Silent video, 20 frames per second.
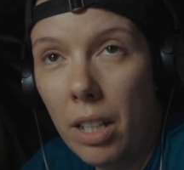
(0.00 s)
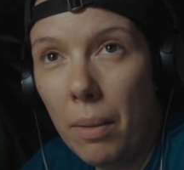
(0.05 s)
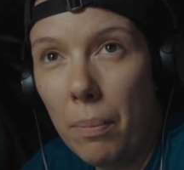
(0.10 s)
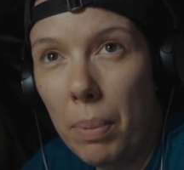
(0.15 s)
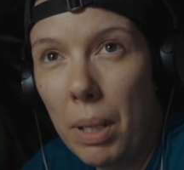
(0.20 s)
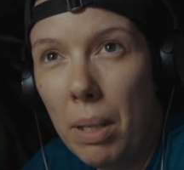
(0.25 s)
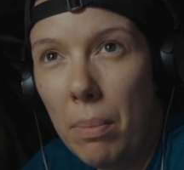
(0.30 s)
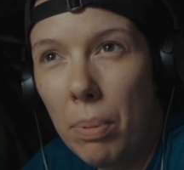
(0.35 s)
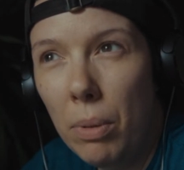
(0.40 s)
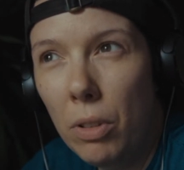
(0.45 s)

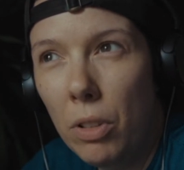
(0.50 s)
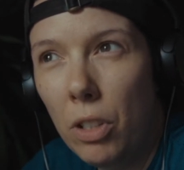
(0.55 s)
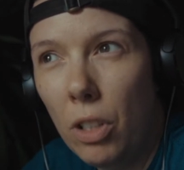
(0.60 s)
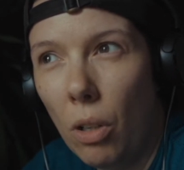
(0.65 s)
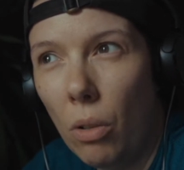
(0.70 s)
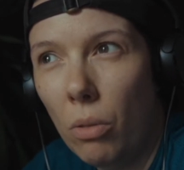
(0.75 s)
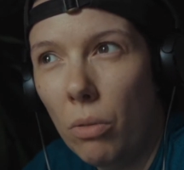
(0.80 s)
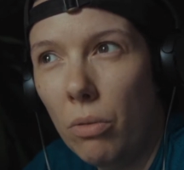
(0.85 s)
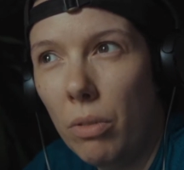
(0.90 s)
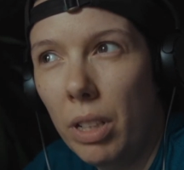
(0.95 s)
people
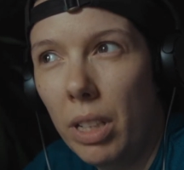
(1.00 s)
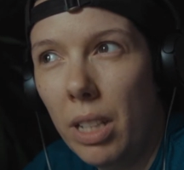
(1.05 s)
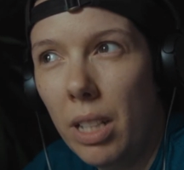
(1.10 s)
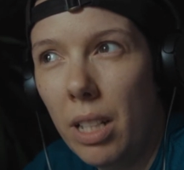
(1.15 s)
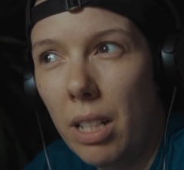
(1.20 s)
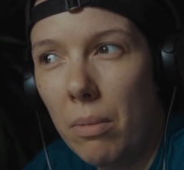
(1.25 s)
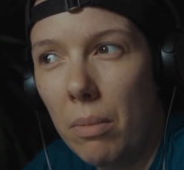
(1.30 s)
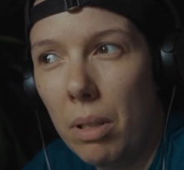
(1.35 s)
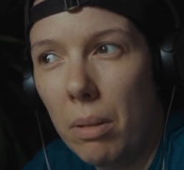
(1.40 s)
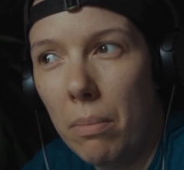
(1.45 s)
don't really
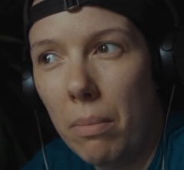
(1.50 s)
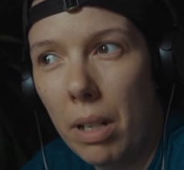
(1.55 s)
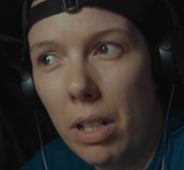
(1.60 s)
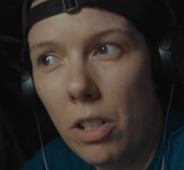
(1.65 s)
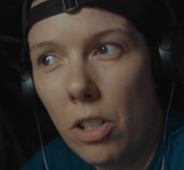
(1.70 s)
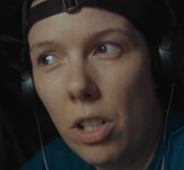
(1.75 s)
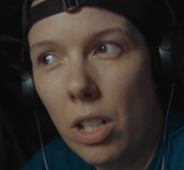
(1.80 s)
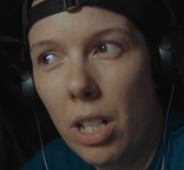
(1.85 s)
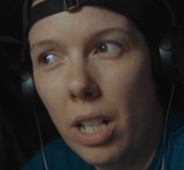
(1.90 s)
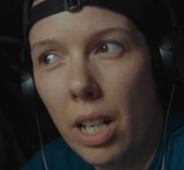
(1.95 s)
seem to mention,